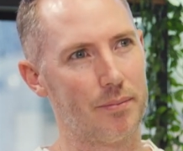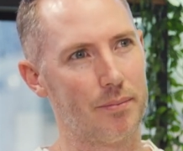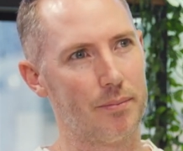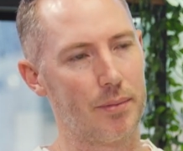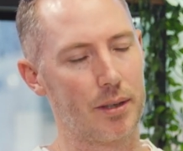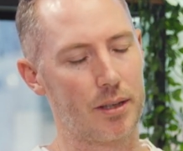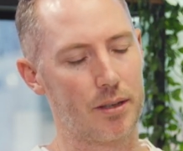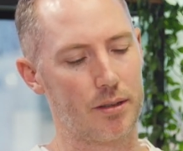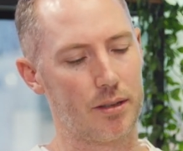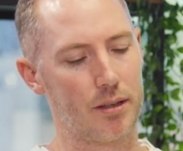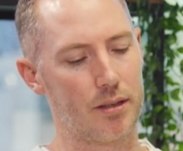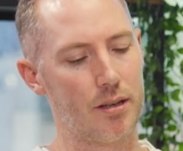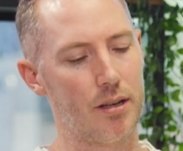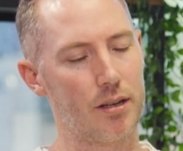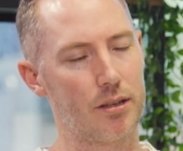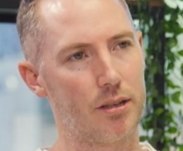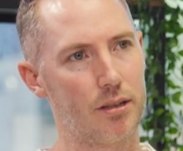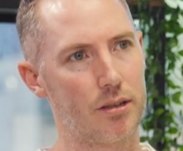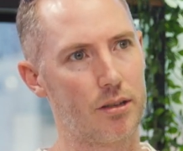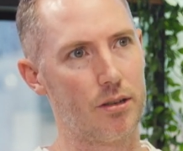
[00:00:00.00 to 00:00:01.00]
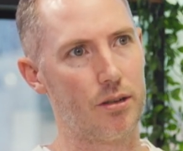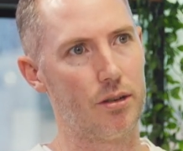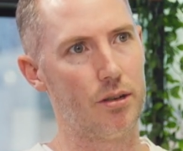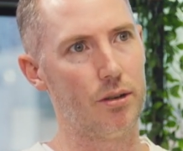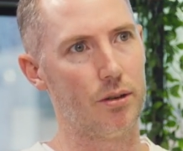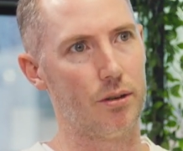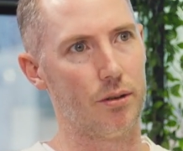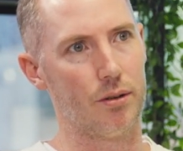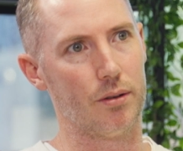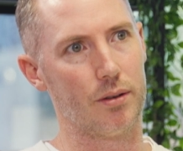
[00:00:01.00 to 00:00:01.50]
because it's not just
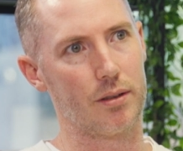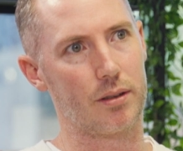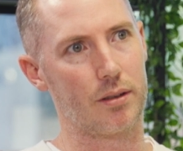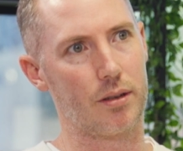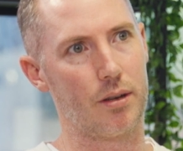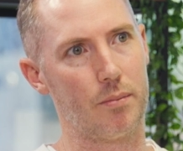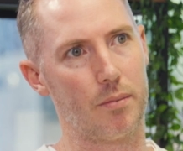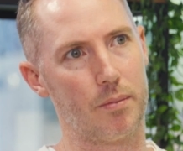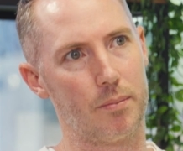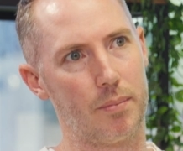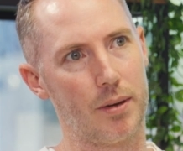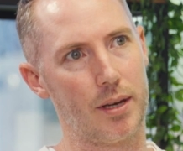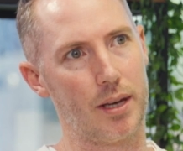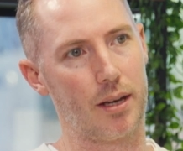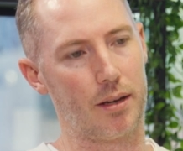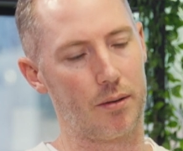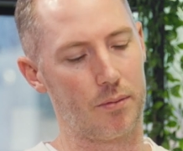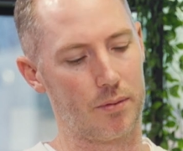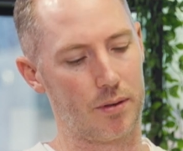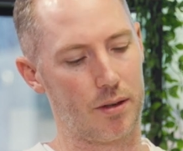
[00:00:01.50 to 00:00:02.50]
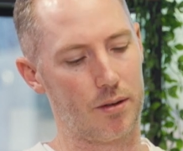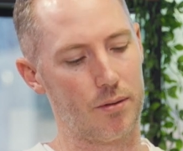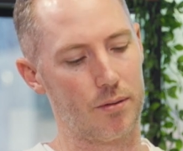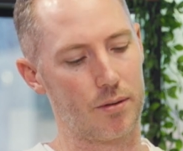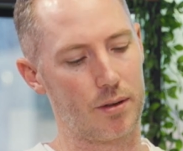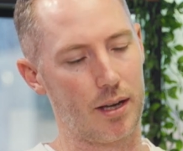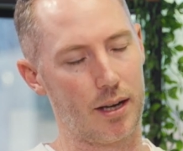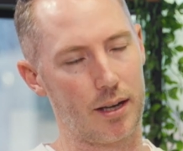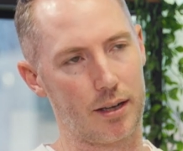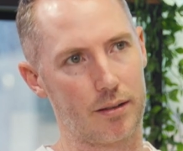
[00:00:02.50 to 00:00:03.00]
you as a human being with your
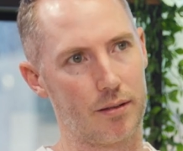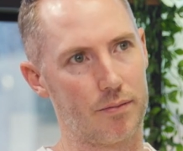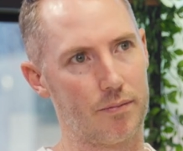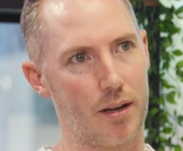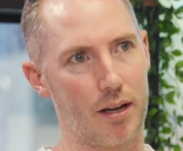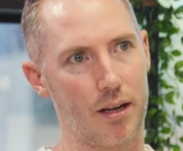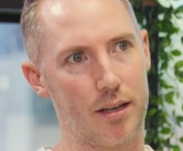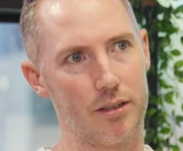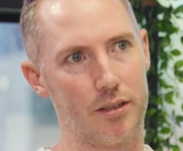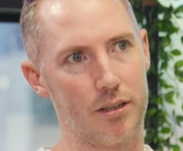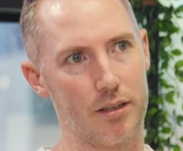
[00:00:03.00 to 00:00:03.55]
collective knowledge